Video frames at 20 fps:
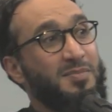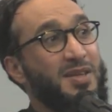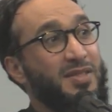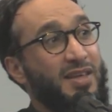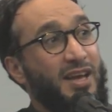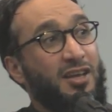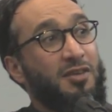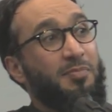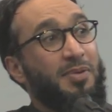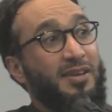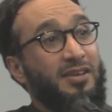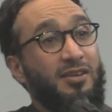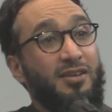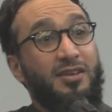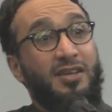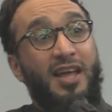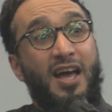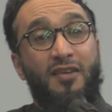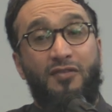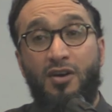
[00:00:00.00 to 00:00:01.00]
It doesn't mean that
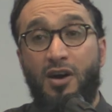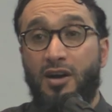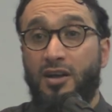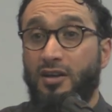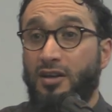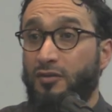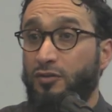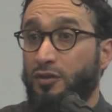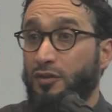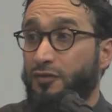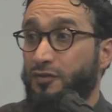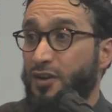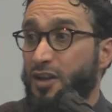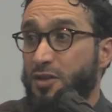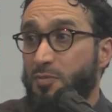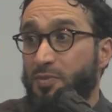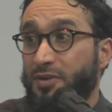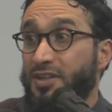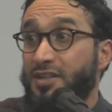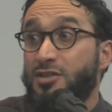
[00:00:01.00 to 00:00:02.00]
companion didn't have higher level
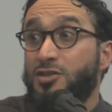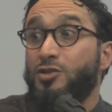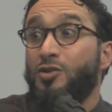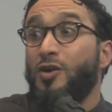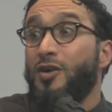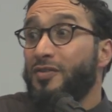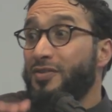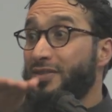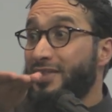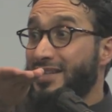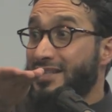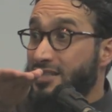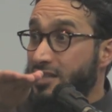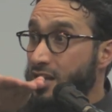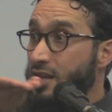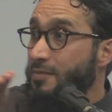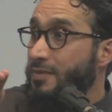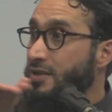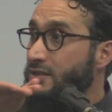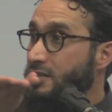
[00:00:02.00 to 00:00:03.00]
of faith, but it's not
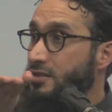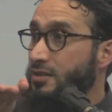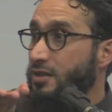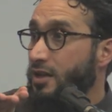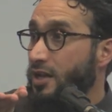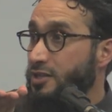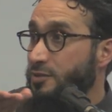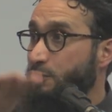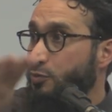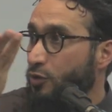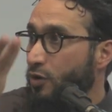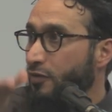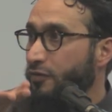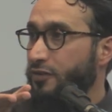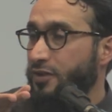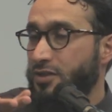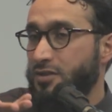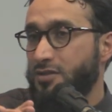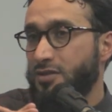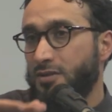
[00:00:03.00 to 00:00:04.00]
the same as
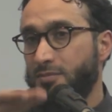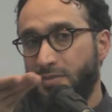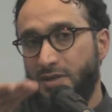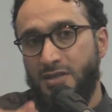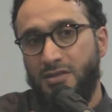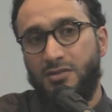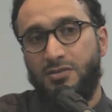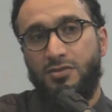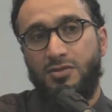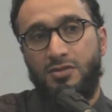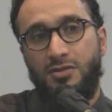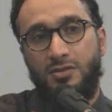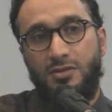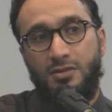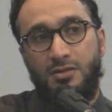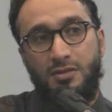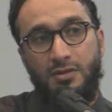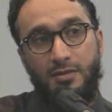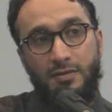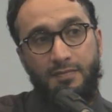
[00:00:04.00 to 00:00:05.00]
prophets and
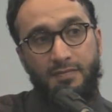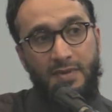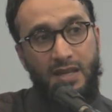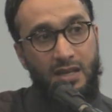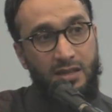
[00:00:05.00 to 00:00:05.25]
messengers.